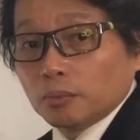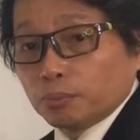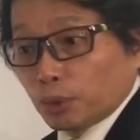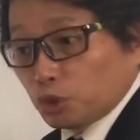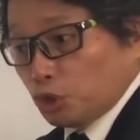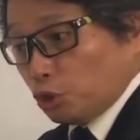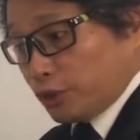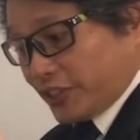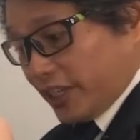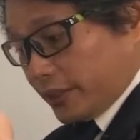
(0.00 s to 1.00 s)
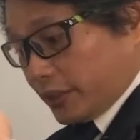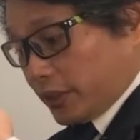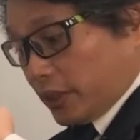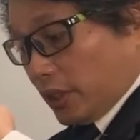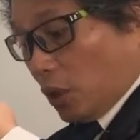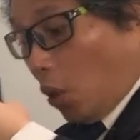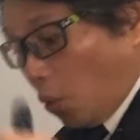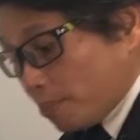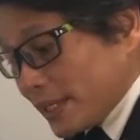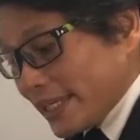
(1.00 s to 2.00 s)
produces
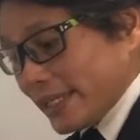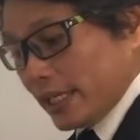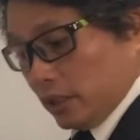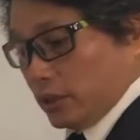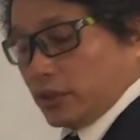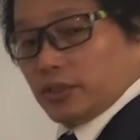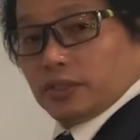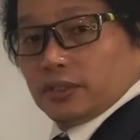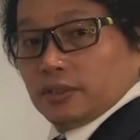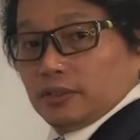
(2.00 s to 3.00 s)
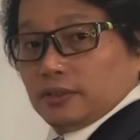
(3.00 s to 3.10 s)
obedience.